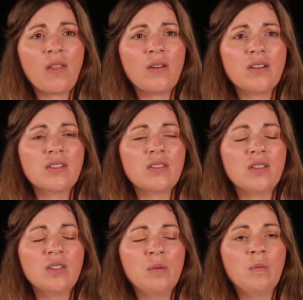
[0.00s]
that there is a
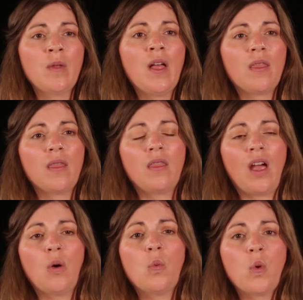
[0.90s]
system
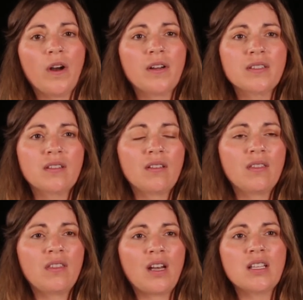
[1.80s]
that works,
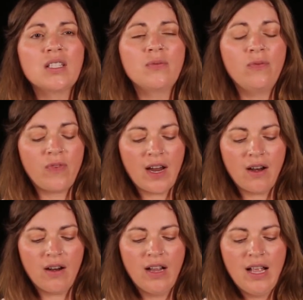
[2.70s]
that is
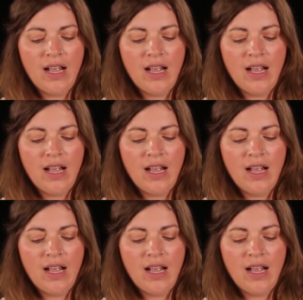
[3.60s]
fair,